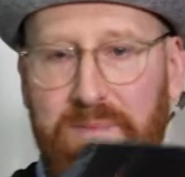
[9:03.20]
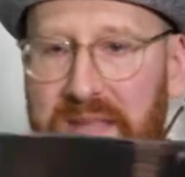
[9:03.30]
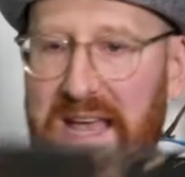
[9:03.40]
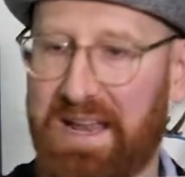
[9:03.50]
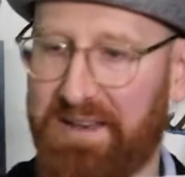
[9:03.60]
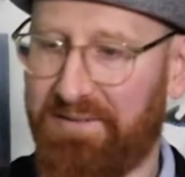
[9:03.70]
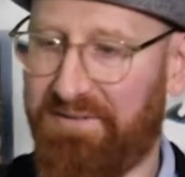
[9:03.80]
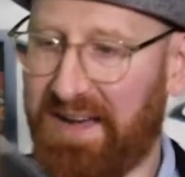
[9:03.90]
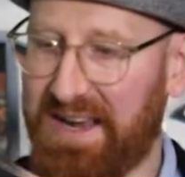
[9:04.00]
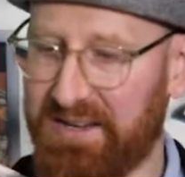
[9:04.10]
And
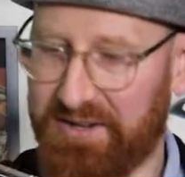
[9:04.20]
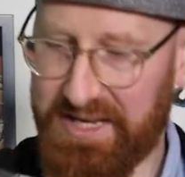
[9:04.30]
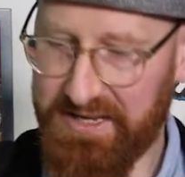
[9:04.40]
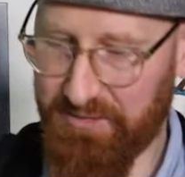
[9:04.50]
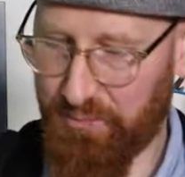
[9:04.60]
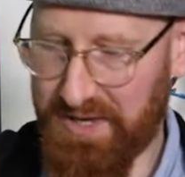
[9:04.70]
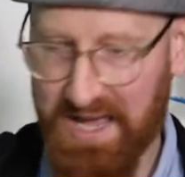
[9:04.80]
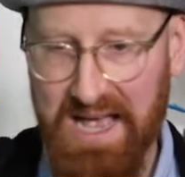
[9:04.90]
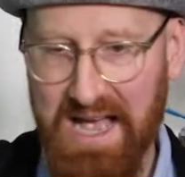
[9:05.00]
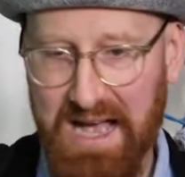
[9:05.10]
finally, we
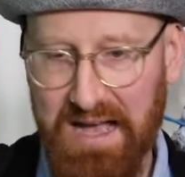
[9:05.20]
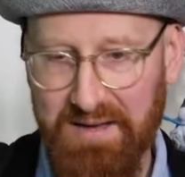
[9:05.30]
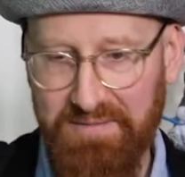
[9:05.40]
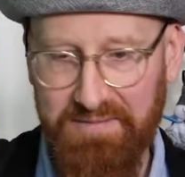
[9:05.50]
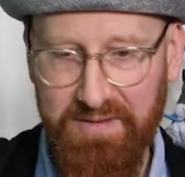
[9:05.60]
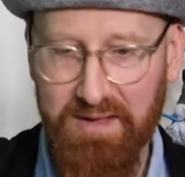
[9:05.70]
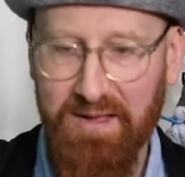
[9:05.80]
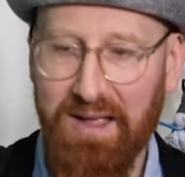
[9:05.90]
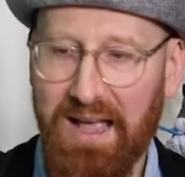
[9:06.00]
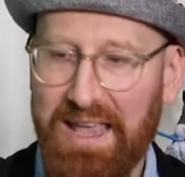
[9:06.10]
have
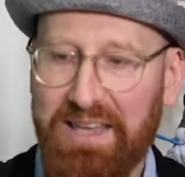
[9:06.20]
a